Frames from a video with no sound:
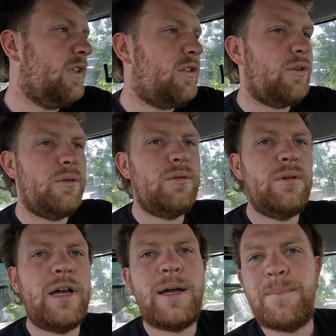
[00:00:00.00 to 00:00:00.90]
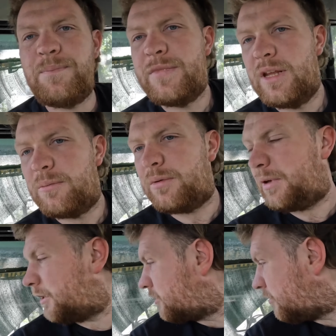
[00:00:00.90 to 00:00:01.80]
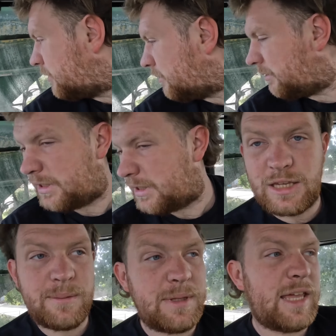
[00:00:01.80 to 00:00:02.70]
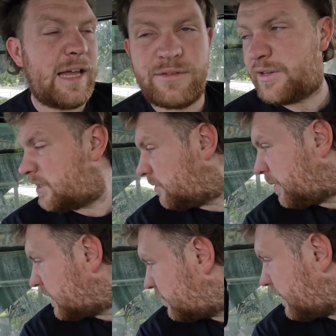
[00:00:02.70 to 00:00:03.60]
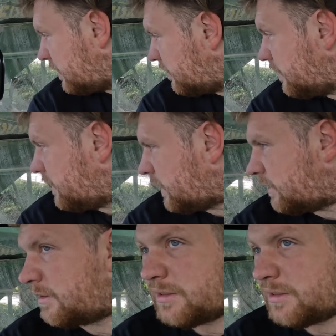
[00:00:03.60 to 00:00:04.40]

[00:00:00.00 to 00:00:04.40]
to um, make sure that we can keep the calves fed and pigs fed and all that.